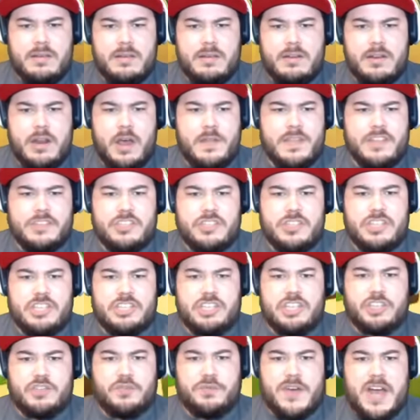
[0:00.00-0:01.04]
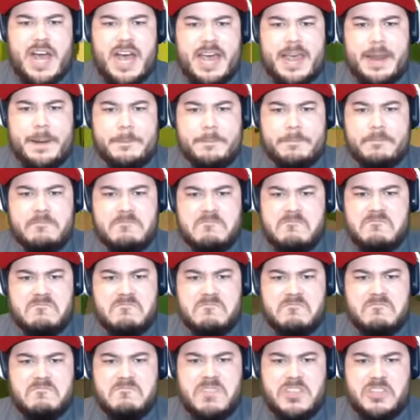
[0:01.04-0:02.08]
No, this, this is fine.
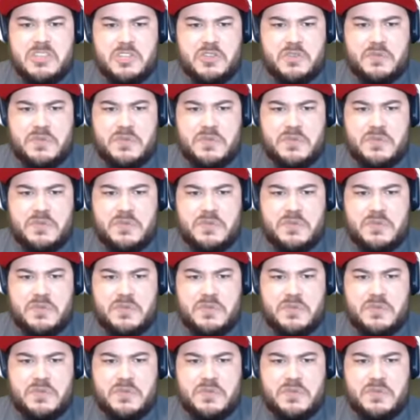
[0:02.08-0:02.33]
This is